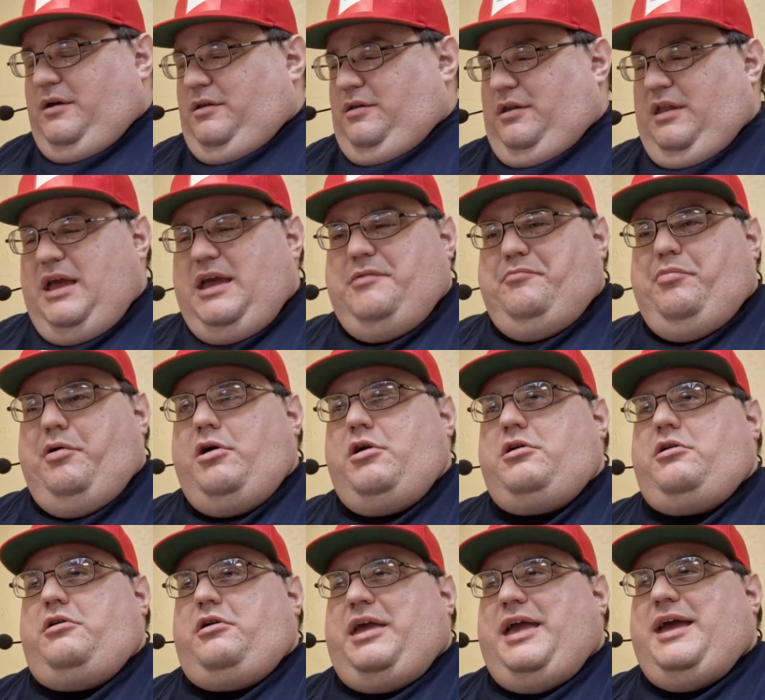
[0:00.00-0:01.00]
need
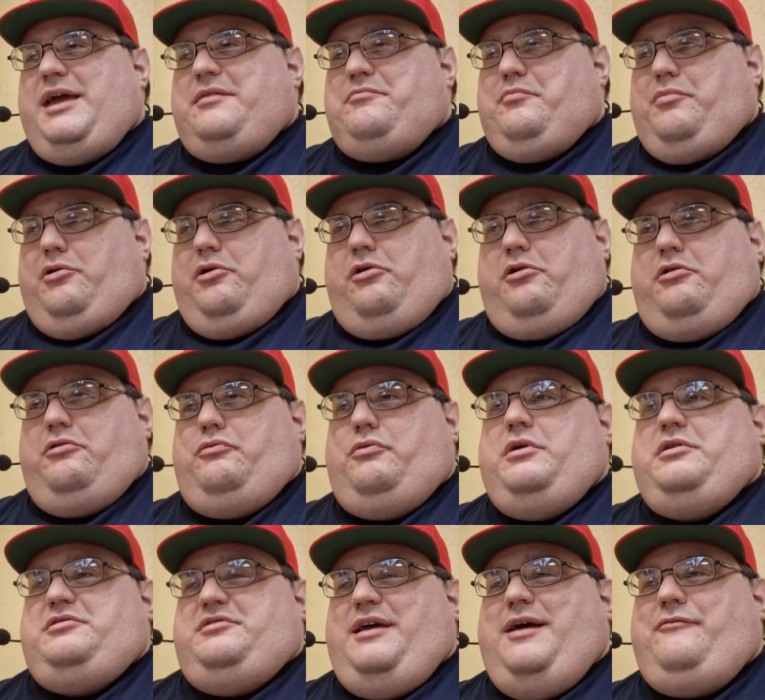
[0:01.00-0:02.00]
burger, get burger.
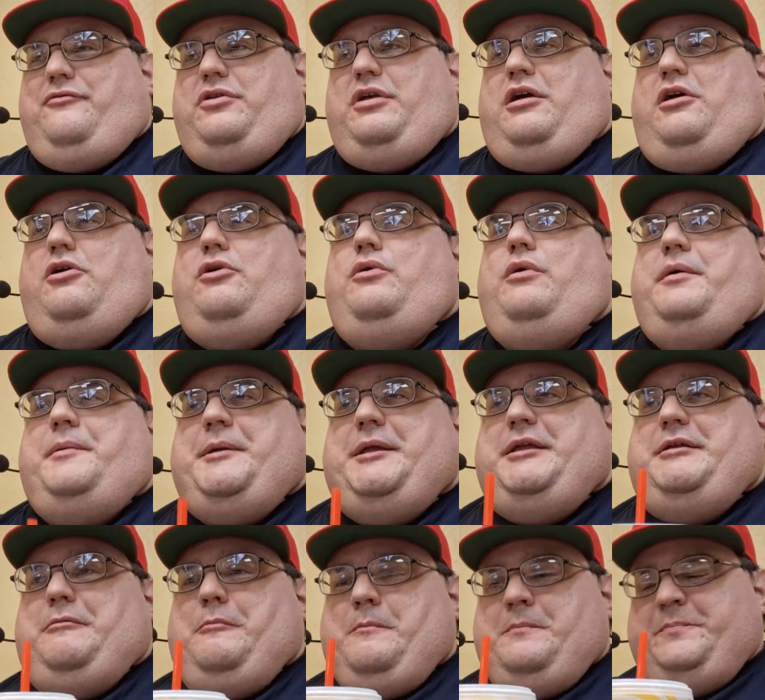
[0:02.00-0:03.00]
Well, definitely go ahead.